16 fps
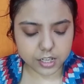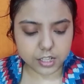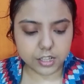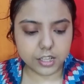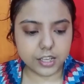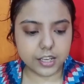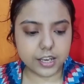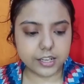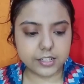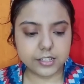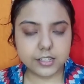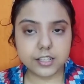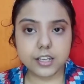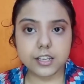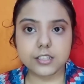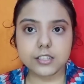the
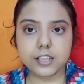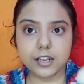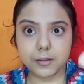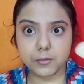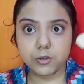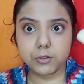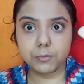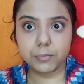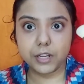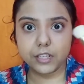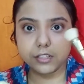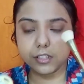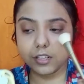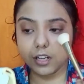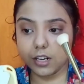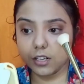excess and I'm going to place
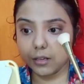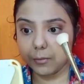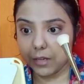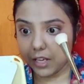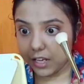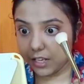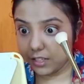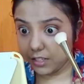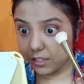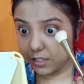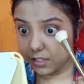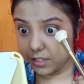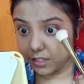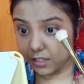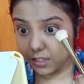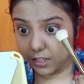it under my eyes and
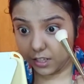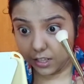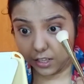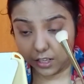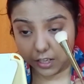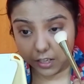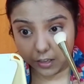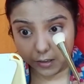see.